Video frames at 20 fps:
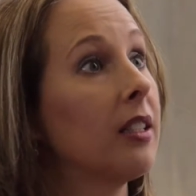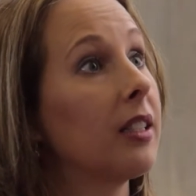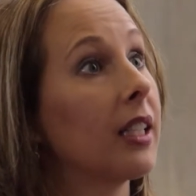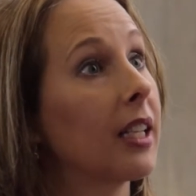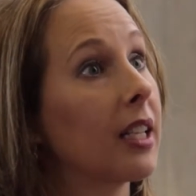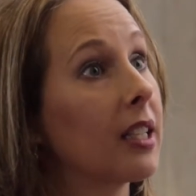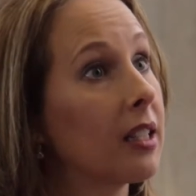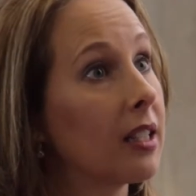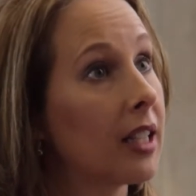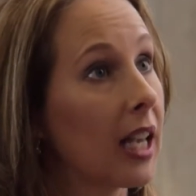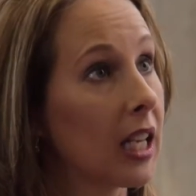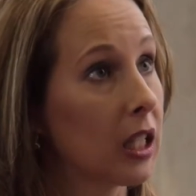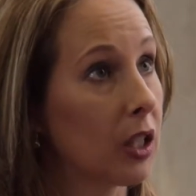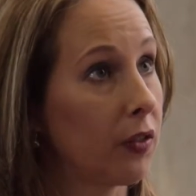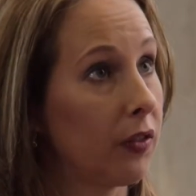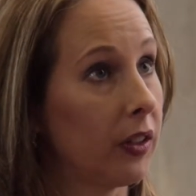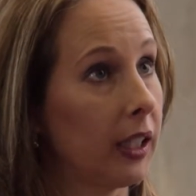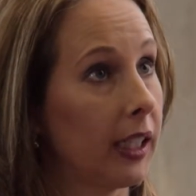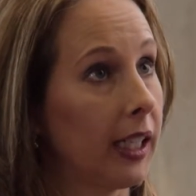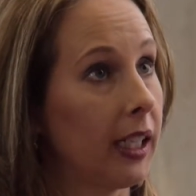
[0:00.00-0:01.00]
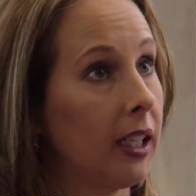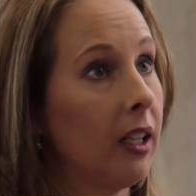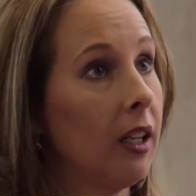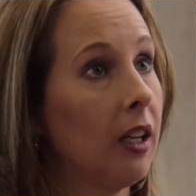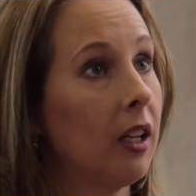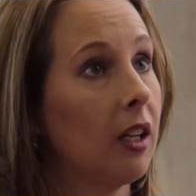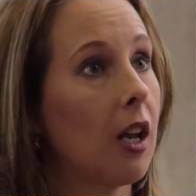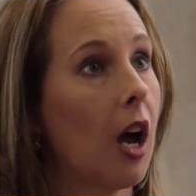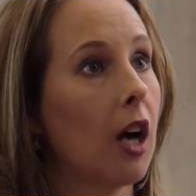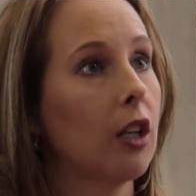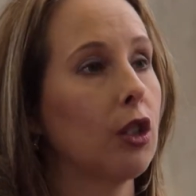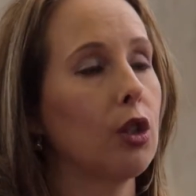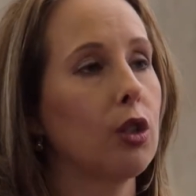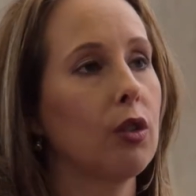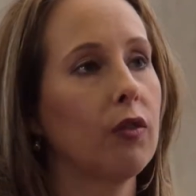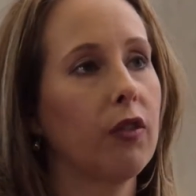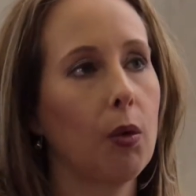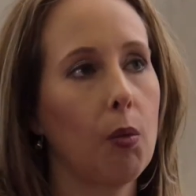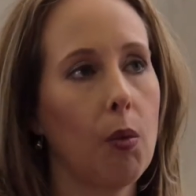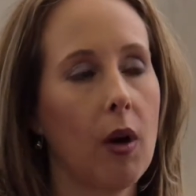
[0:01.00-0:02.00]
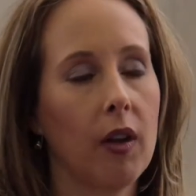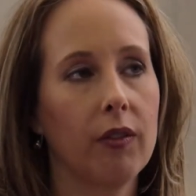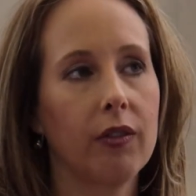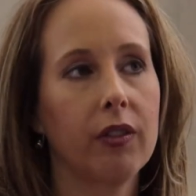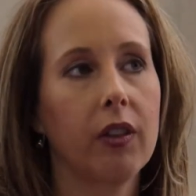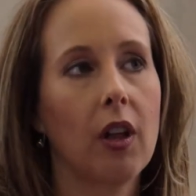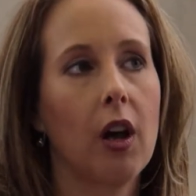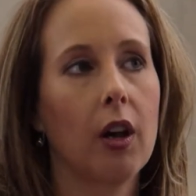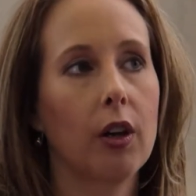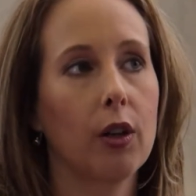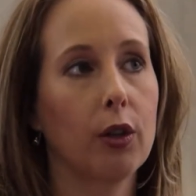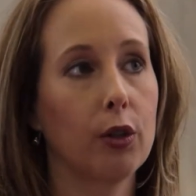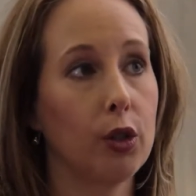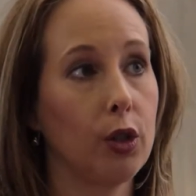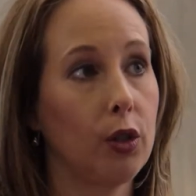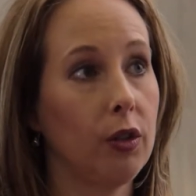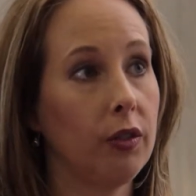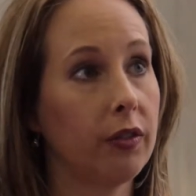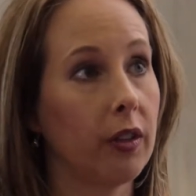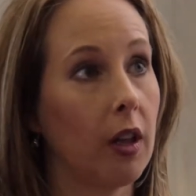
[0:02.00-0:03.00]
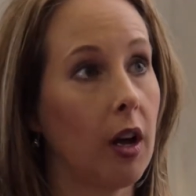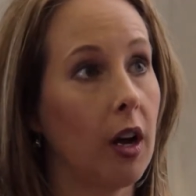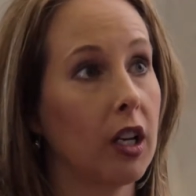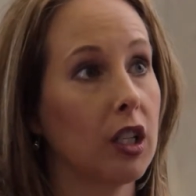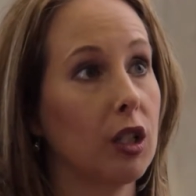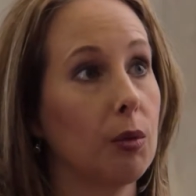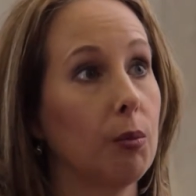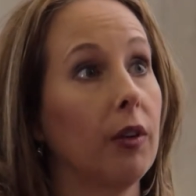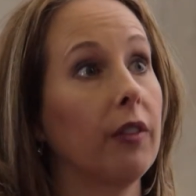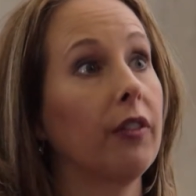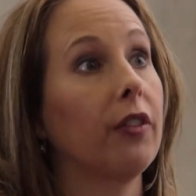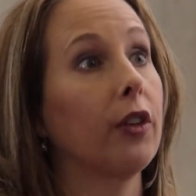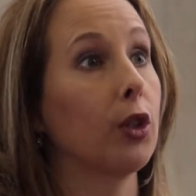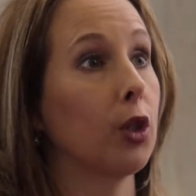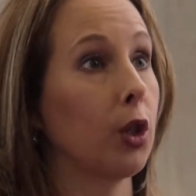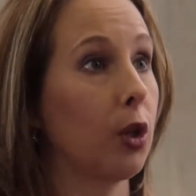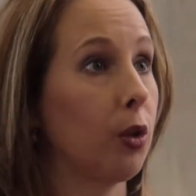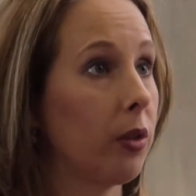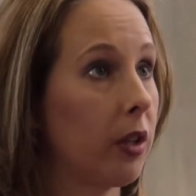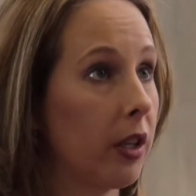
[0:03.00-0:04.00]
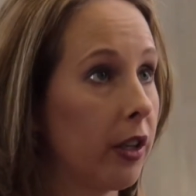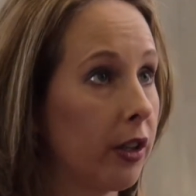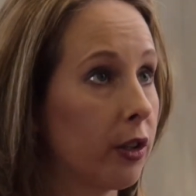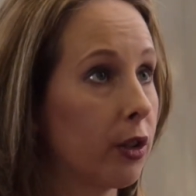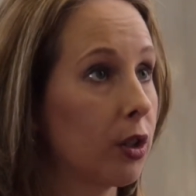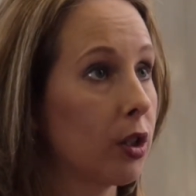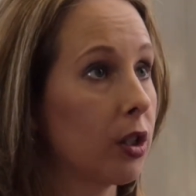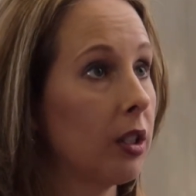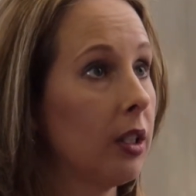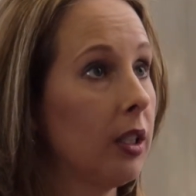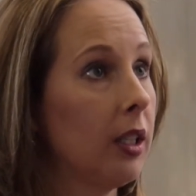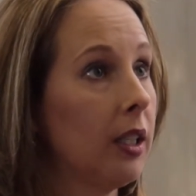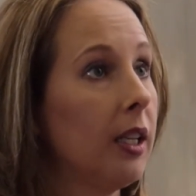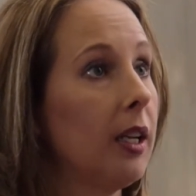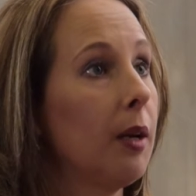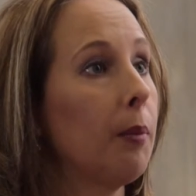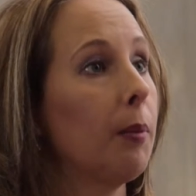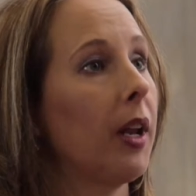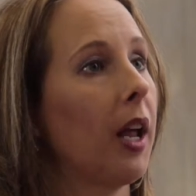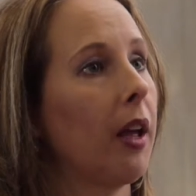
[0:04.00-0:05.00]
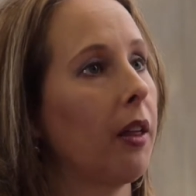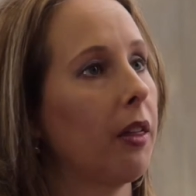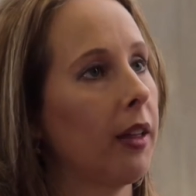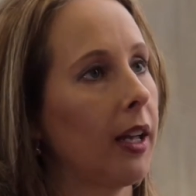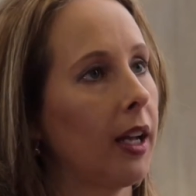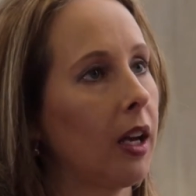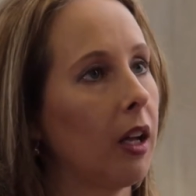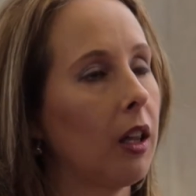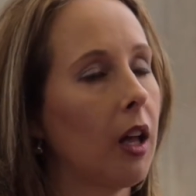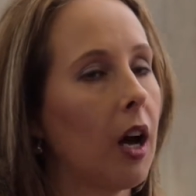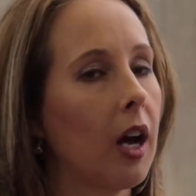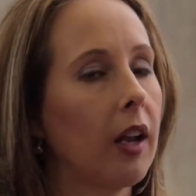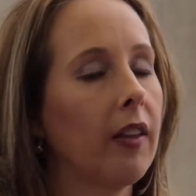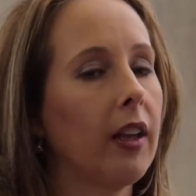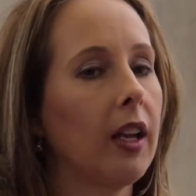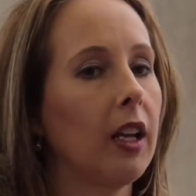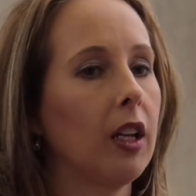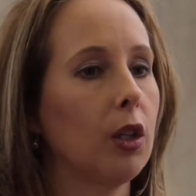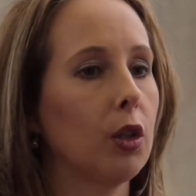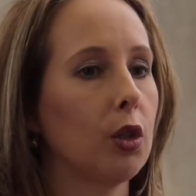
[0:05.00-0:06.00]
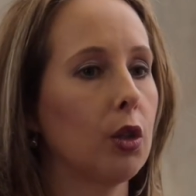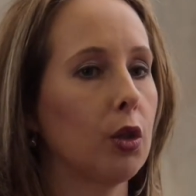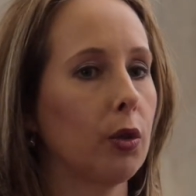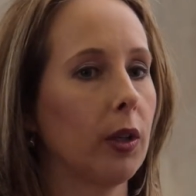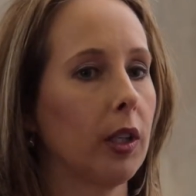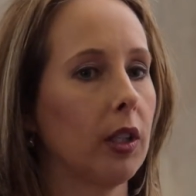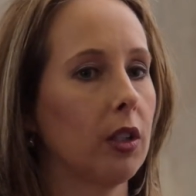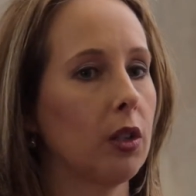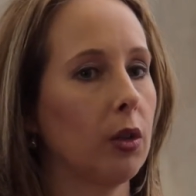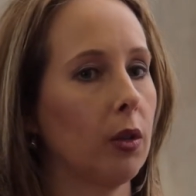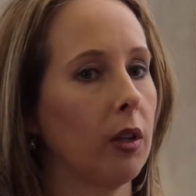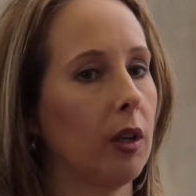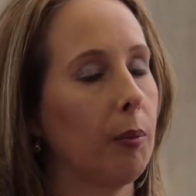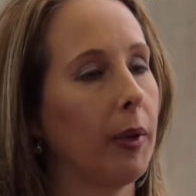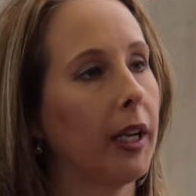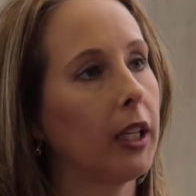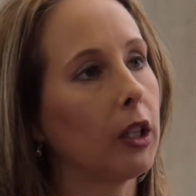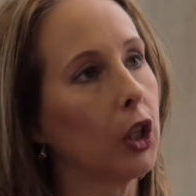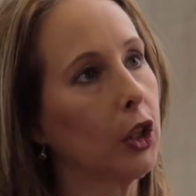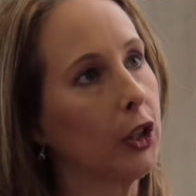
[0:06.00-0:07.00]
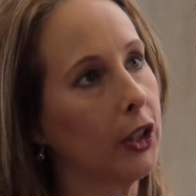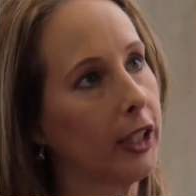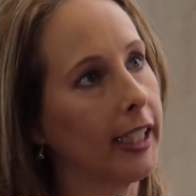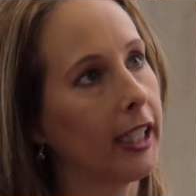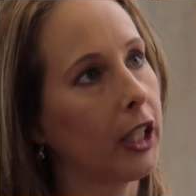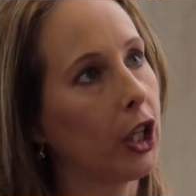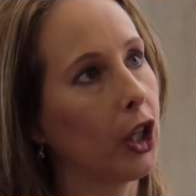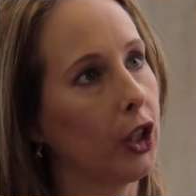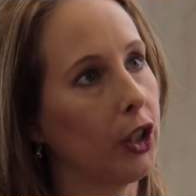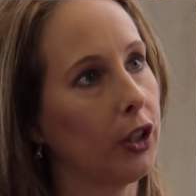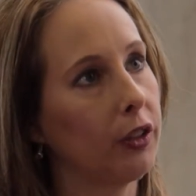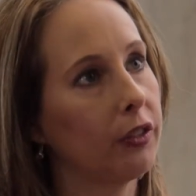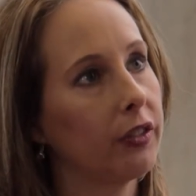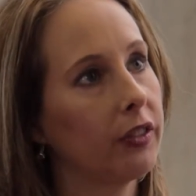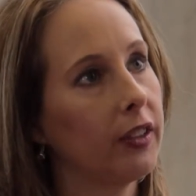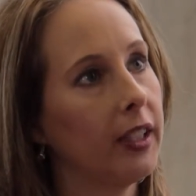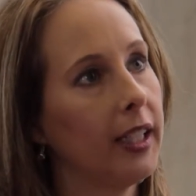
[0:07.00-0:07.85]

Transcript: successfully, not just for one flock or two flocks, but for two years. But I think a lot of the industry is still on a big learning curve.